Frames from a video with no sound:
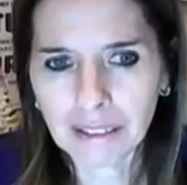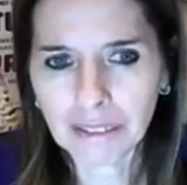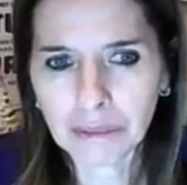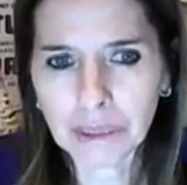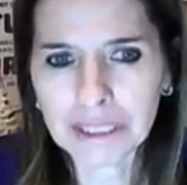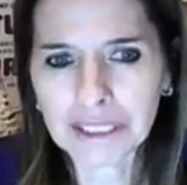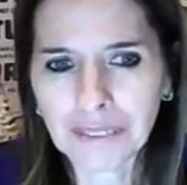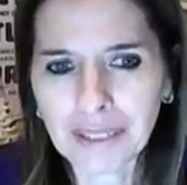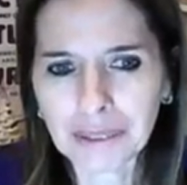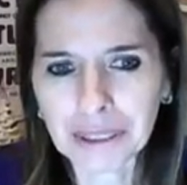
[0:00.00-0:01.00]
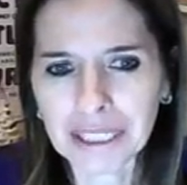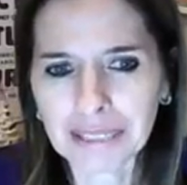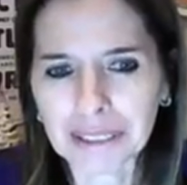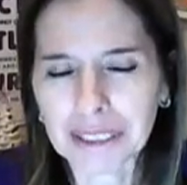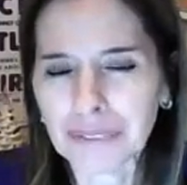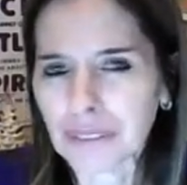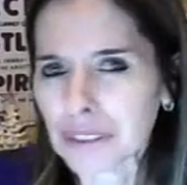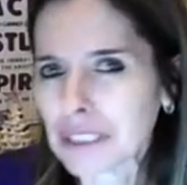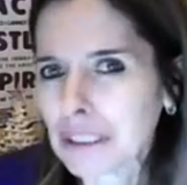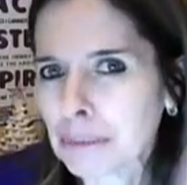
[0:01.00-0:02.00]
what is the vowel sound in the first
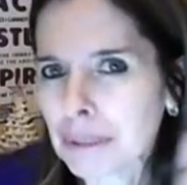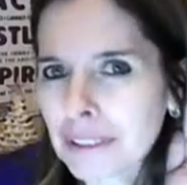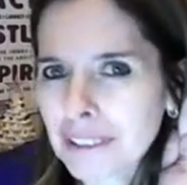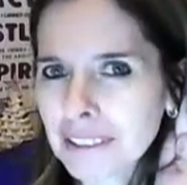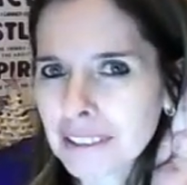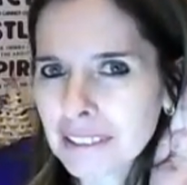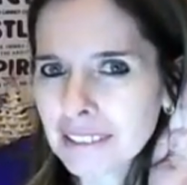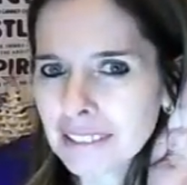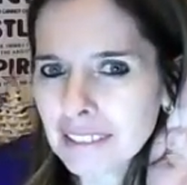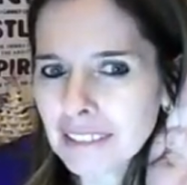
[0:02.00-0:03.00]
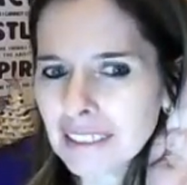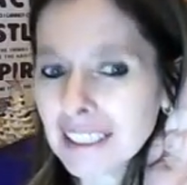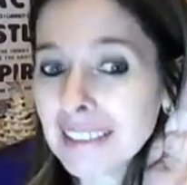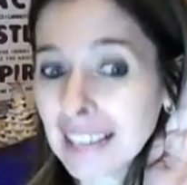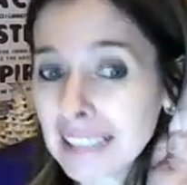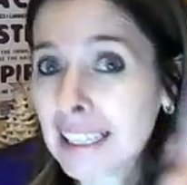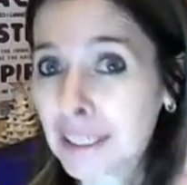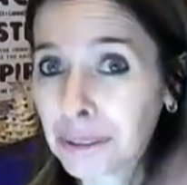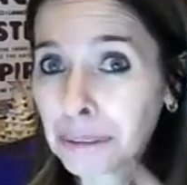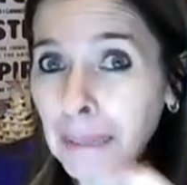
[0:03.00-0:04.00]
syllable? Yeah, that
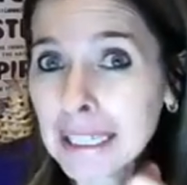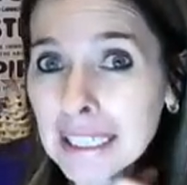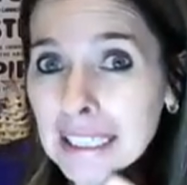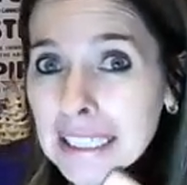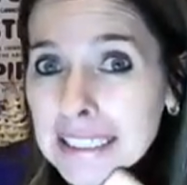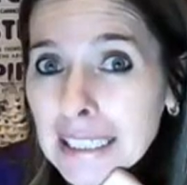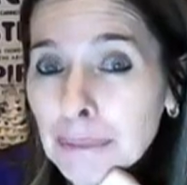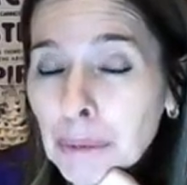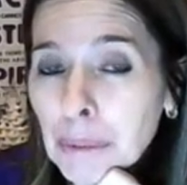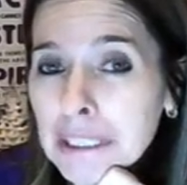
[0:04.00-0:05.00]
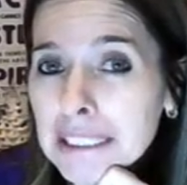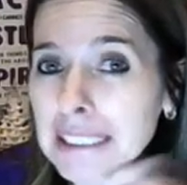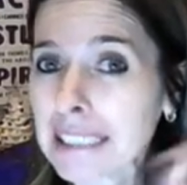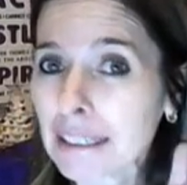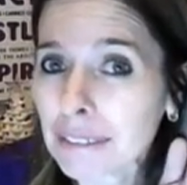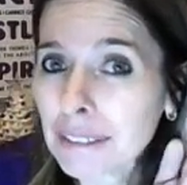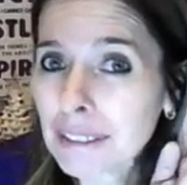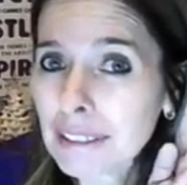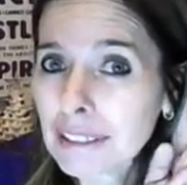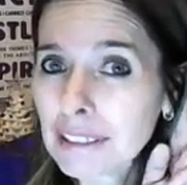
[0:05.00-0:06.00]
letter's making that sound, but what is the sound?
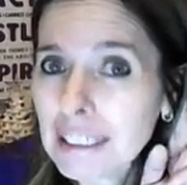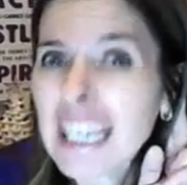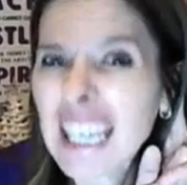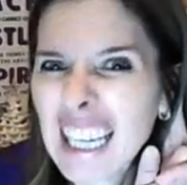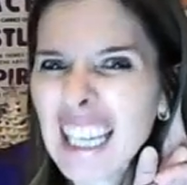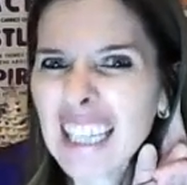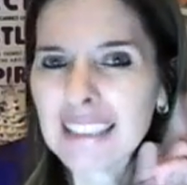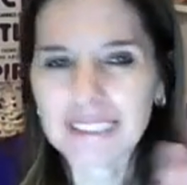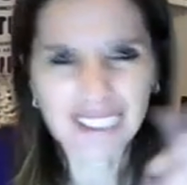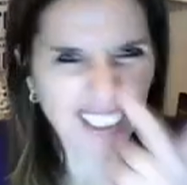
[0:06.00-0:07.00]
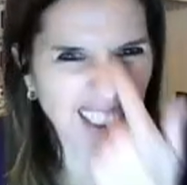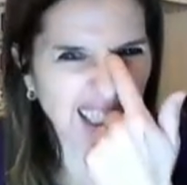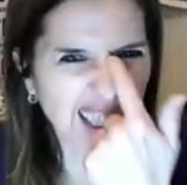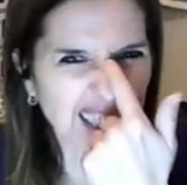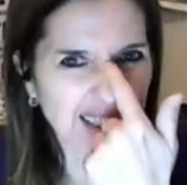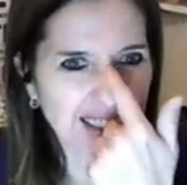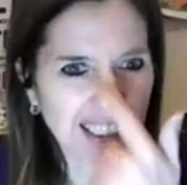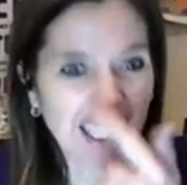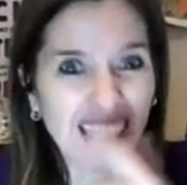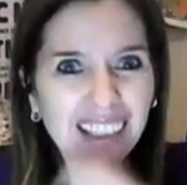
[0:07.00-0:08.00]
I,
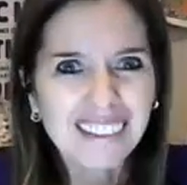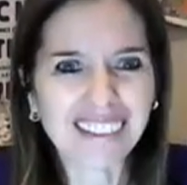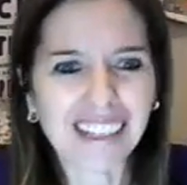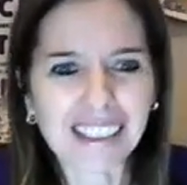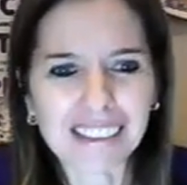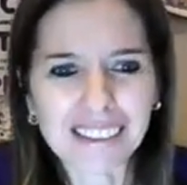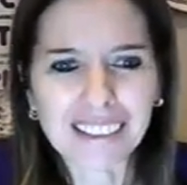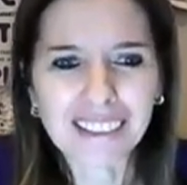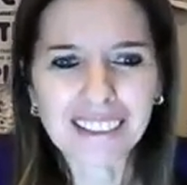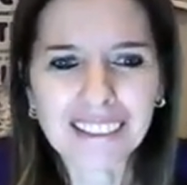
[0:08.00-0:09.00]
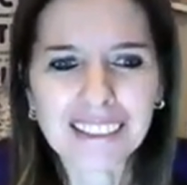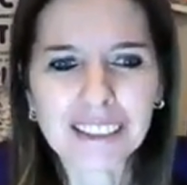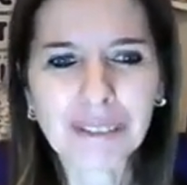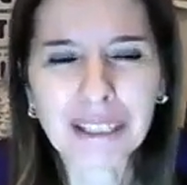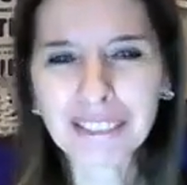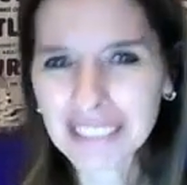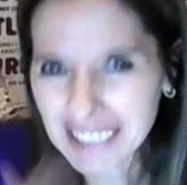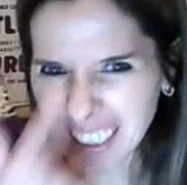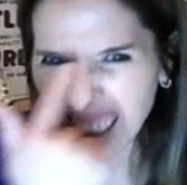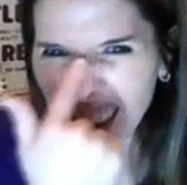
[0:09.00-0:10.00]
got it. Right?
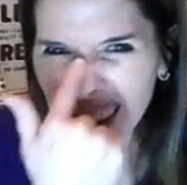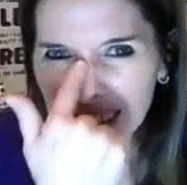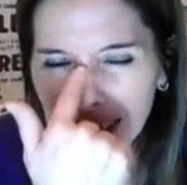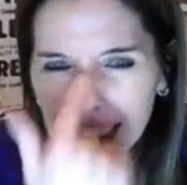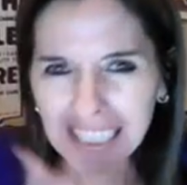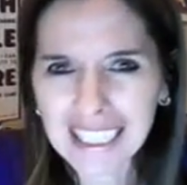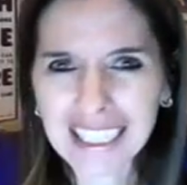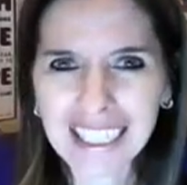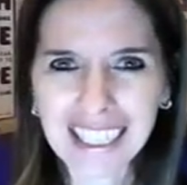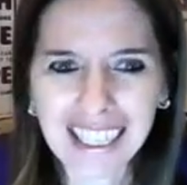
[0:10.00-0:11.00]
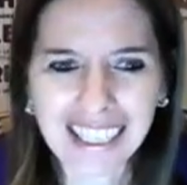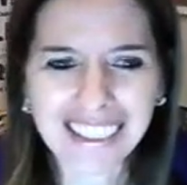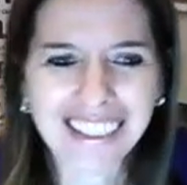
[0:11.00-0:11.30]
Icky, I.